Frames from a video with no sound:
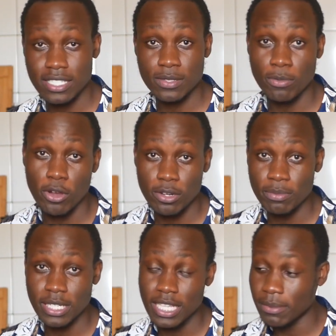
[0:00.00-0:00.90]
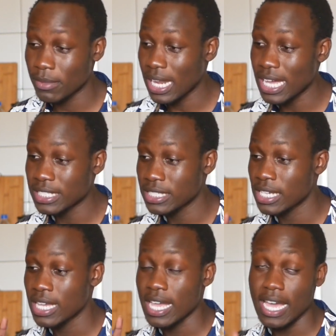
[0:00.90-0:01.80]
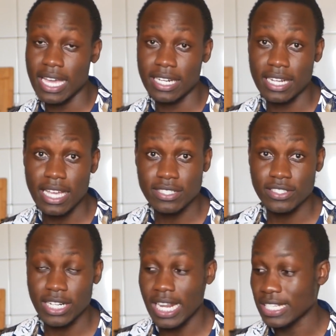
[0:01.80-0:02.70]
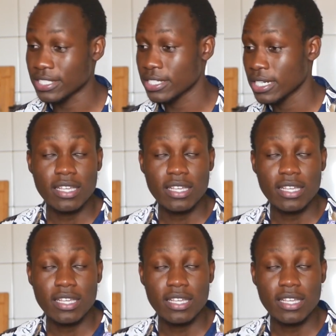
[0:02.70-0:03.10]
small, medium, large, and extra large.